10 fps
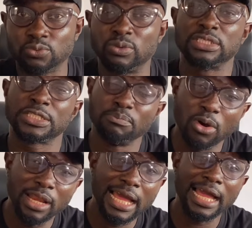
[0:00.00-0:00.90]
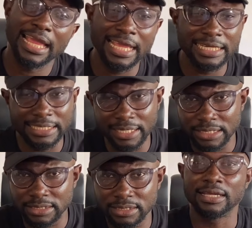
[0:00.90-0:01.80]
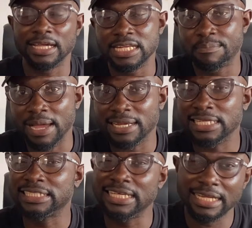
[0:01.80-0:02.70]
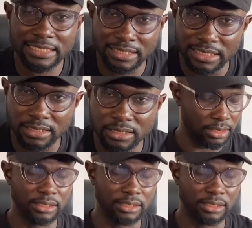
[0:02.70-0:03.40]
with smaller early gains in the Binance Gainers list.